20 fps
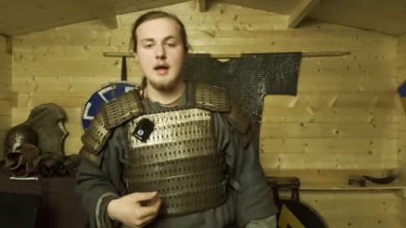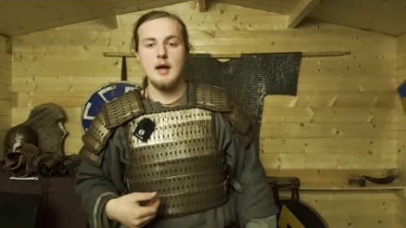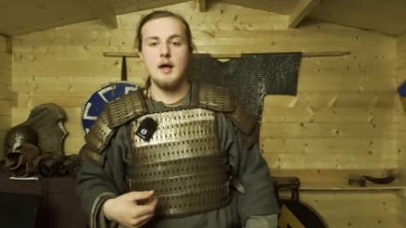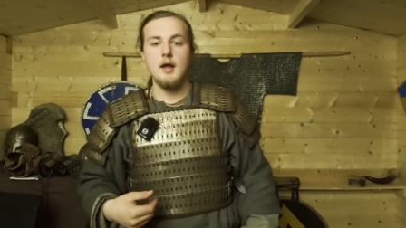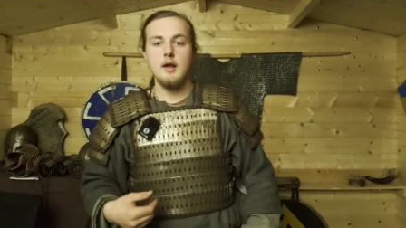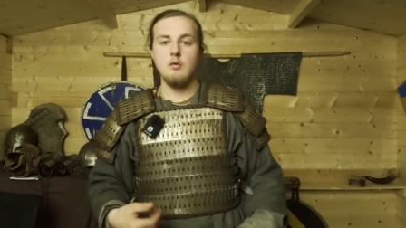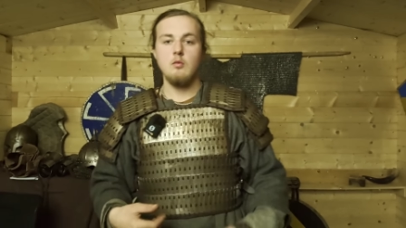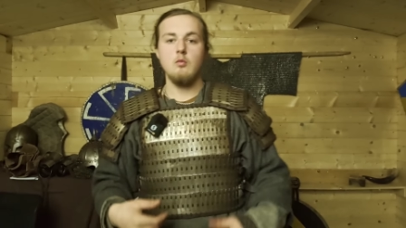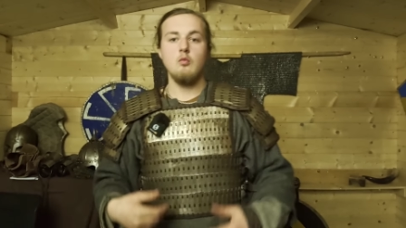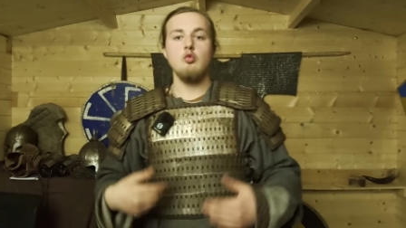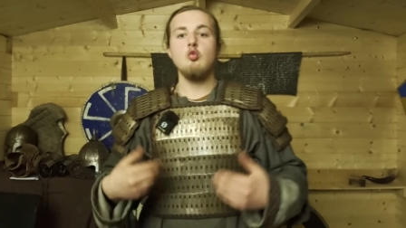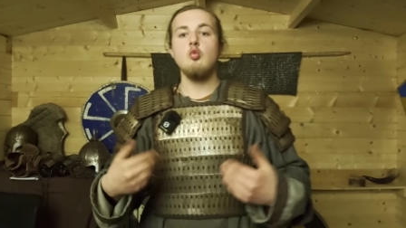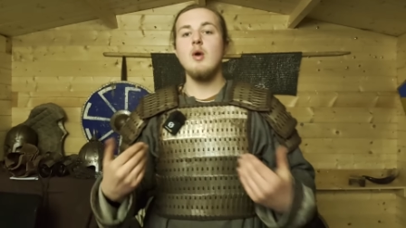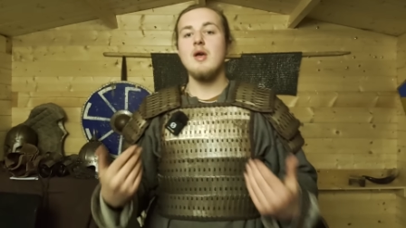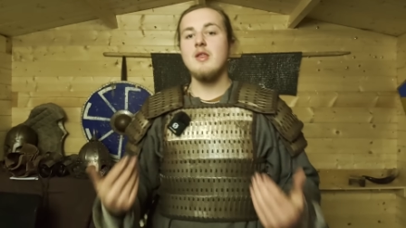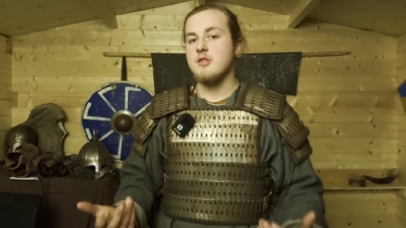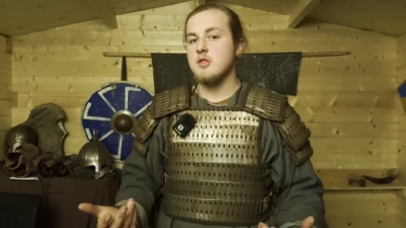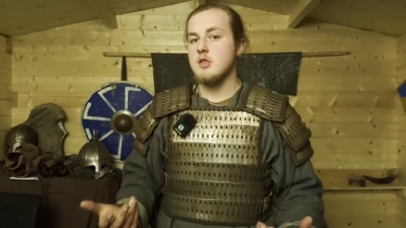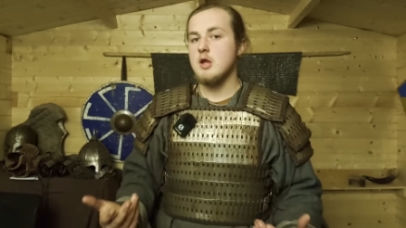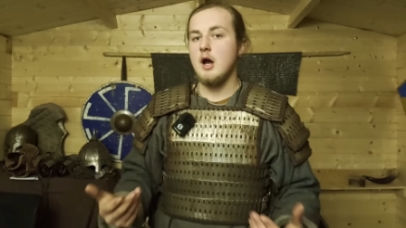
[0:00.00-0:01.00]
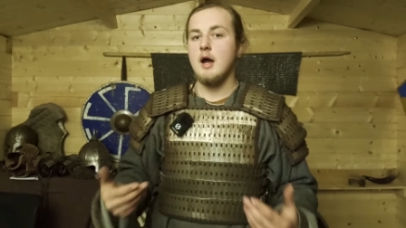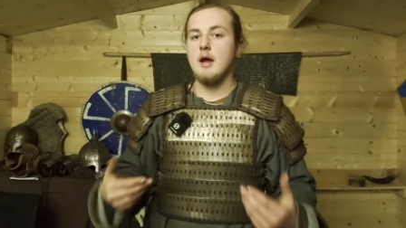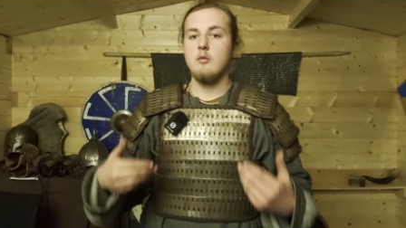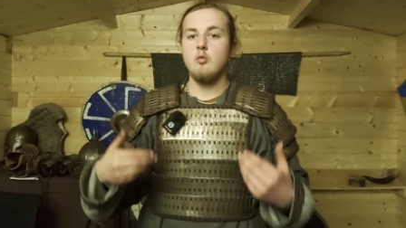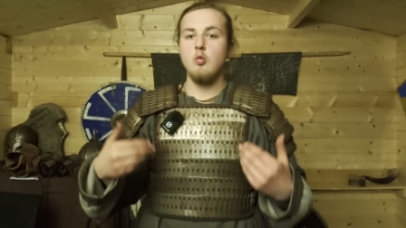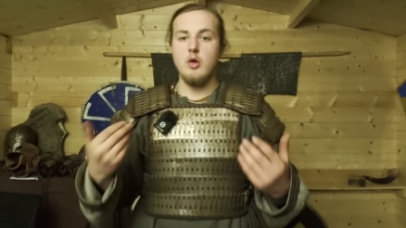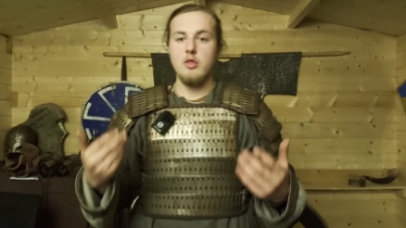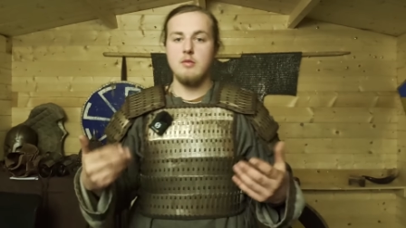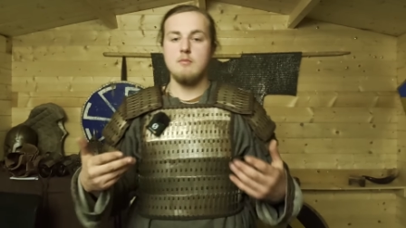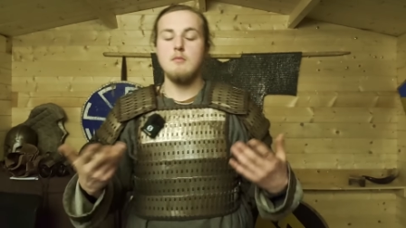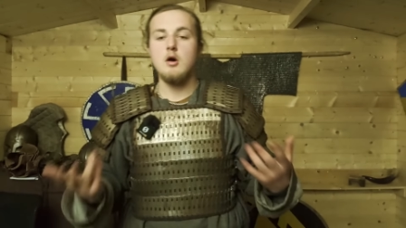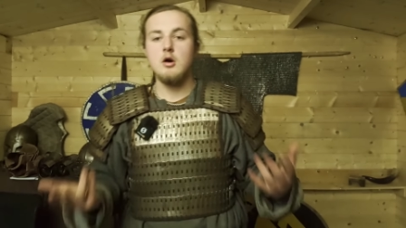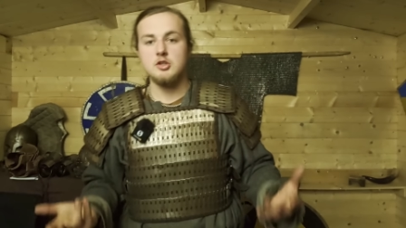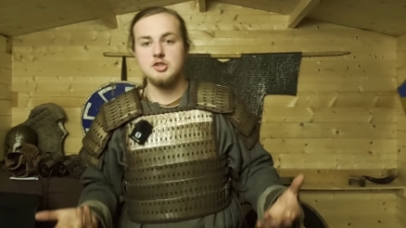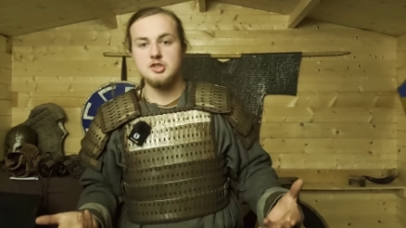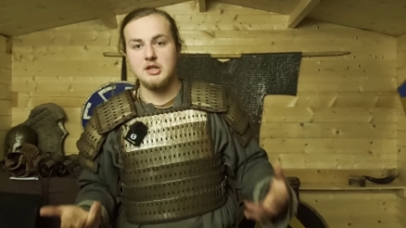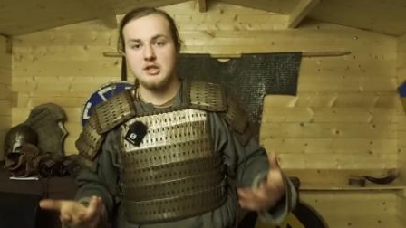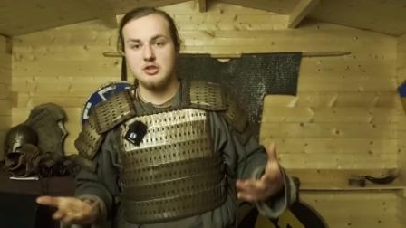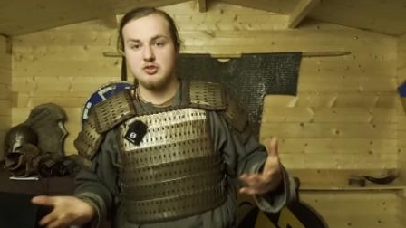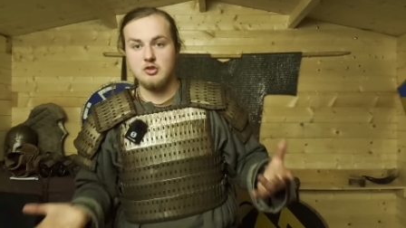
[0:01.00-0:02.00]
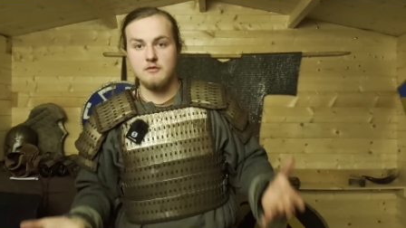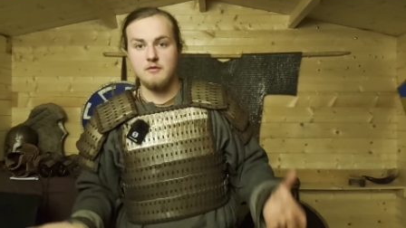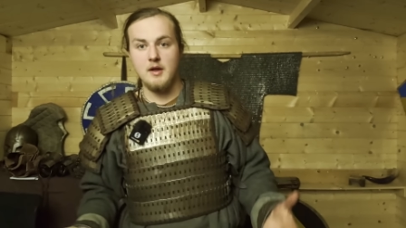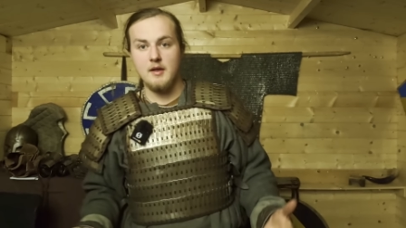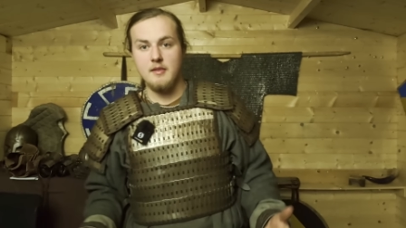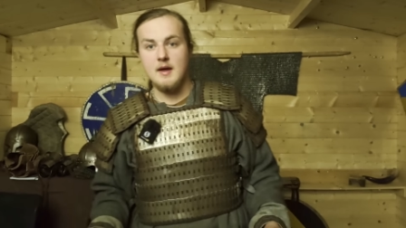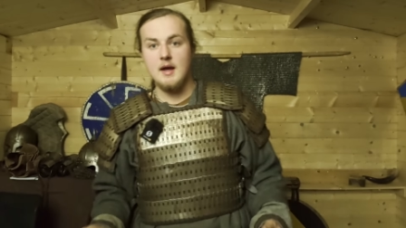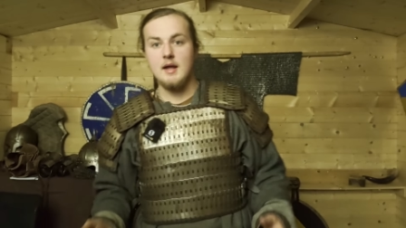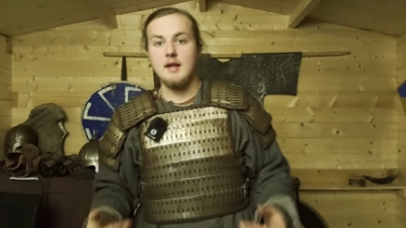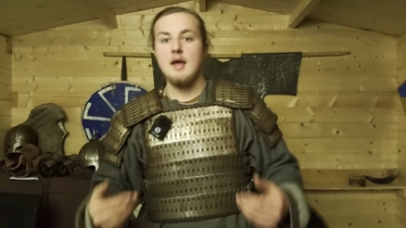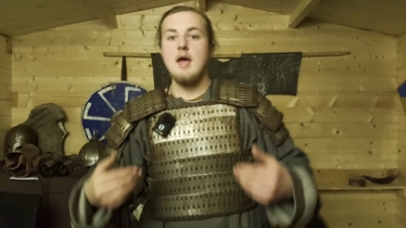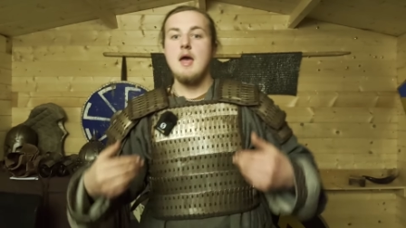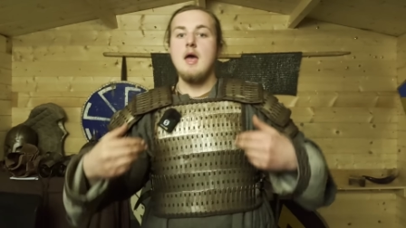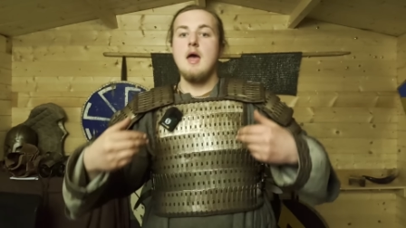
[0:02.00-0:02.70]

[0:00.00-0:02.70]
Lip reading: and with time, with marching and stuff like that,